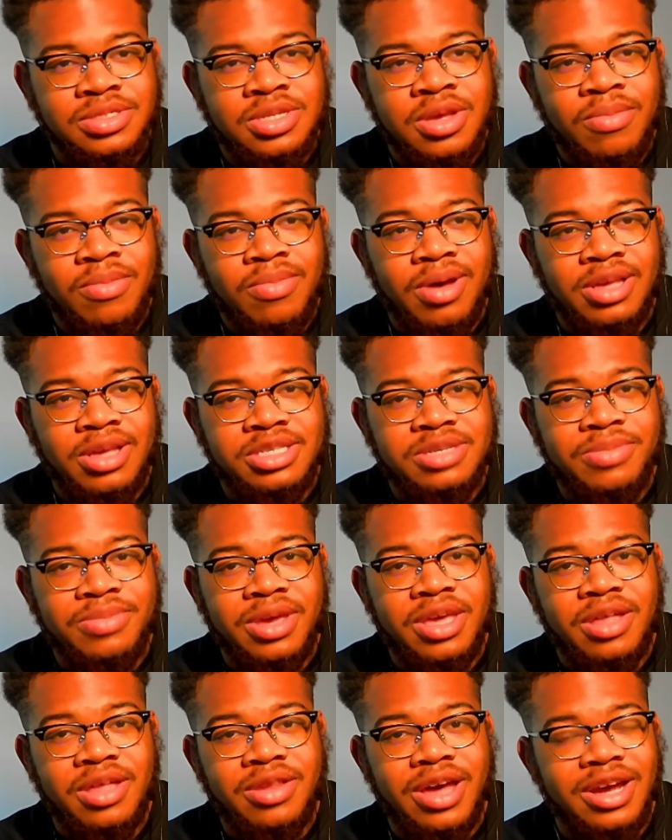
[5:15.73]
But it
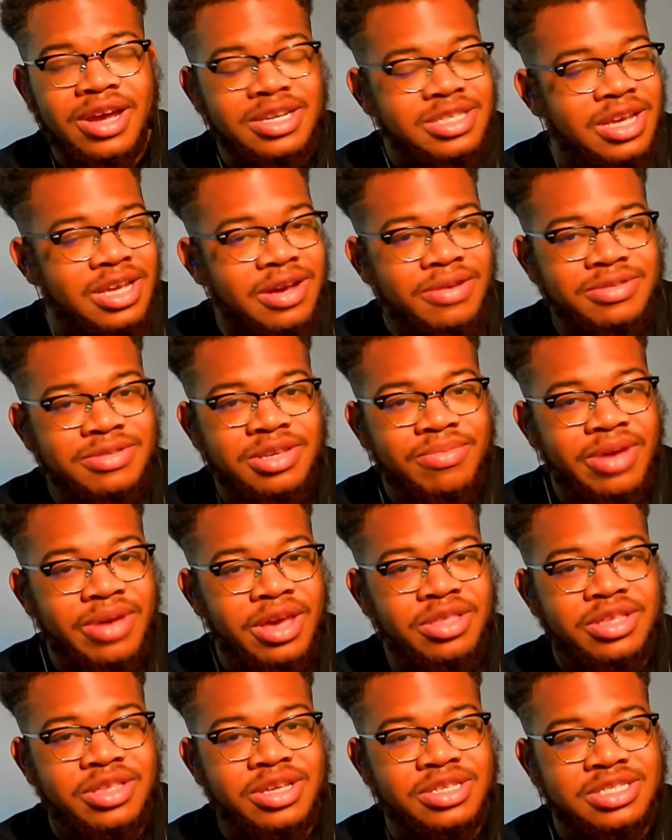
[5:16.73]
seems like a lot of times he
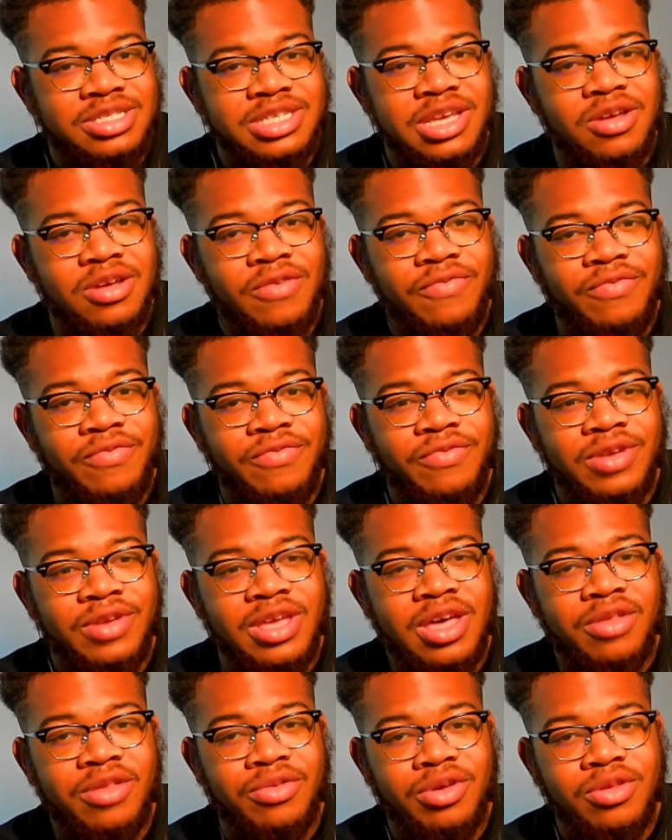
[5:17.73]
made it himself for
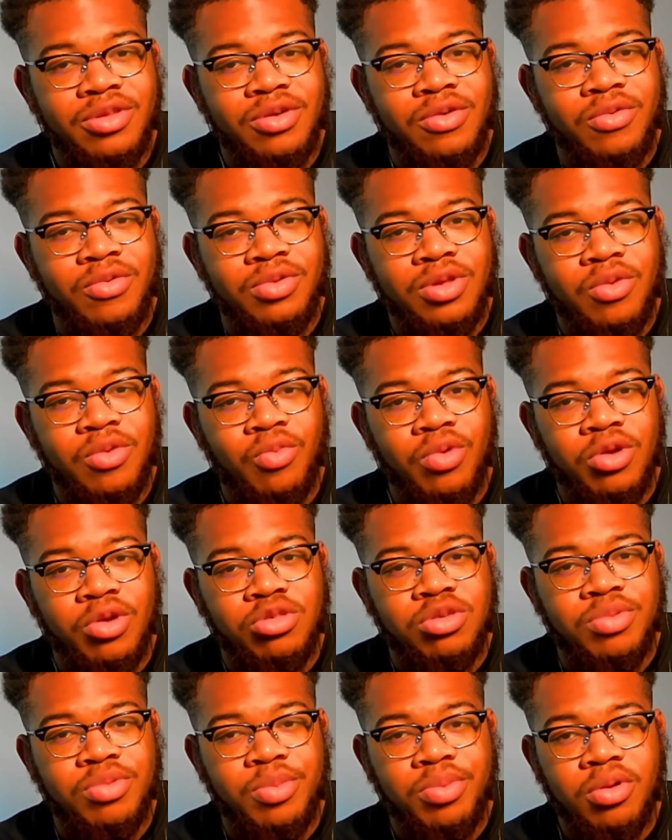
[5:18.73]
that little one to
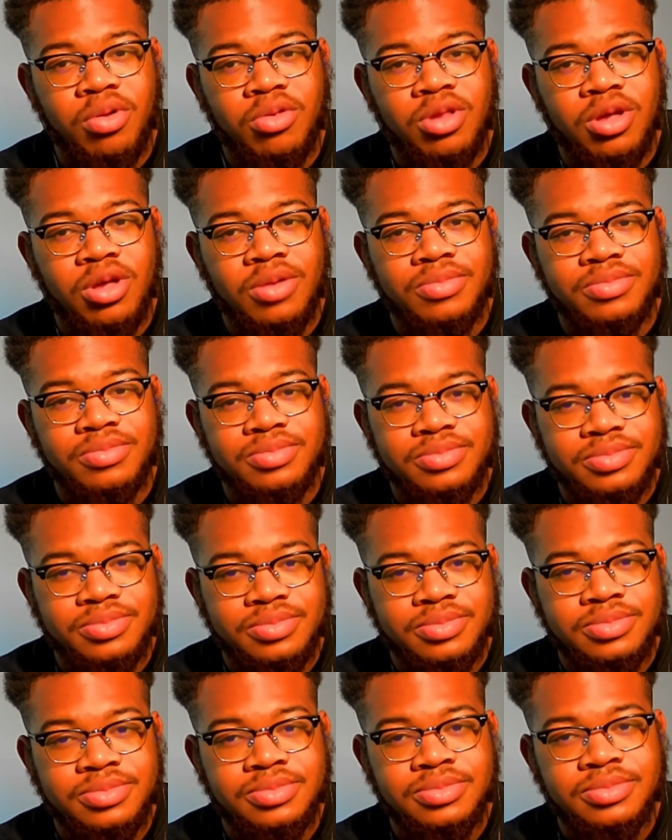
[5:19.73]
get pulled up. On the
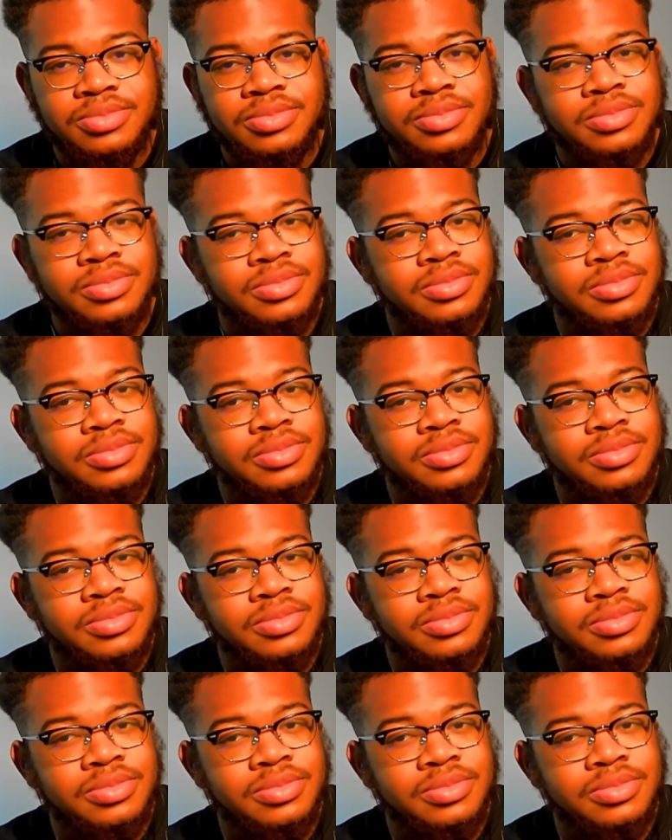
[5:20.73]
scoreboard.